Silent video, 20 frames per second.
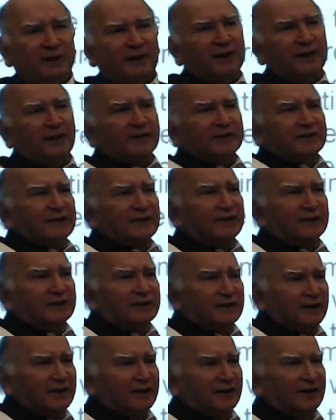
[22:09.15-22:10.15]
skills,
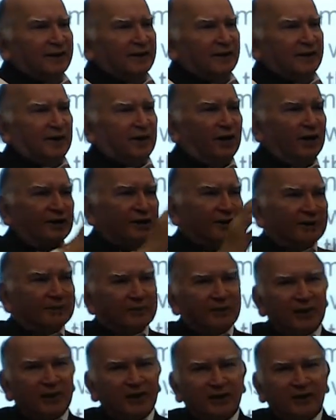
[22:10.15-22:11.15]
contemporary
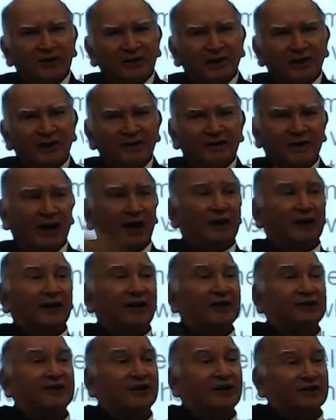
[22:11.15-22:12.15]
skills, and
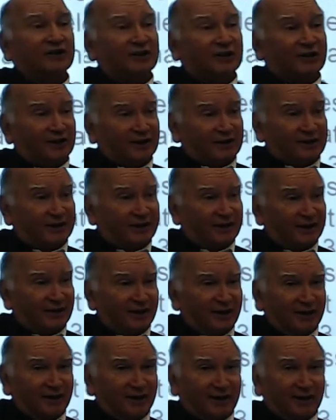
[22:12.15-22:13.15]
urgent skills.
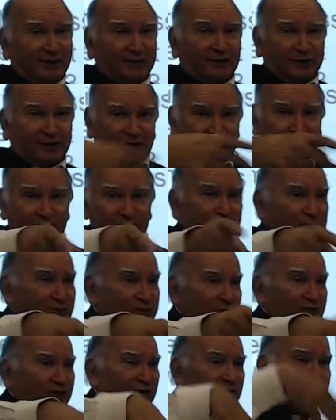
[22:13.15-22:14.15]
So these two things
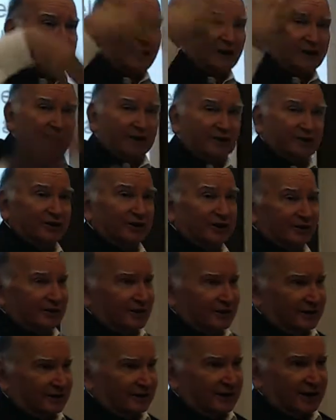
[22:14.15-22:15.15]
are like urgent things. That
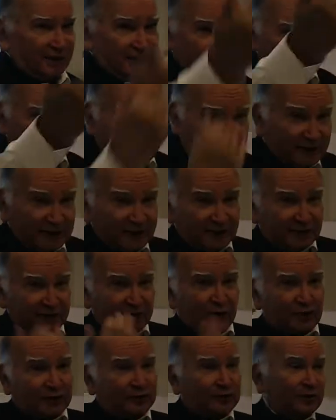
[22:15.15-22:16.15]
I'm reading this, what is
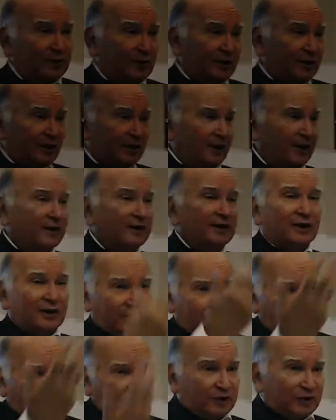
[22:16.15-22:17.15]
gorilla? What
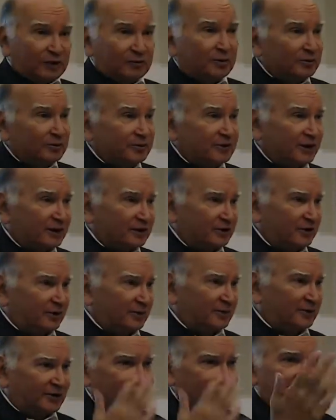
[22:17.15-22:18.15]
is Bloom's taxonomy? This
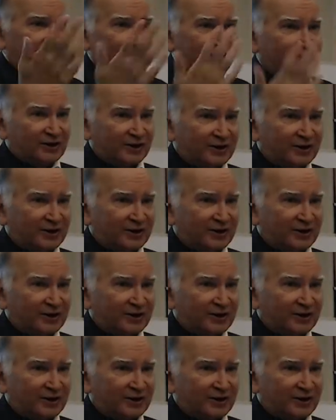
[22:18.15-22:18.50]
is urgent.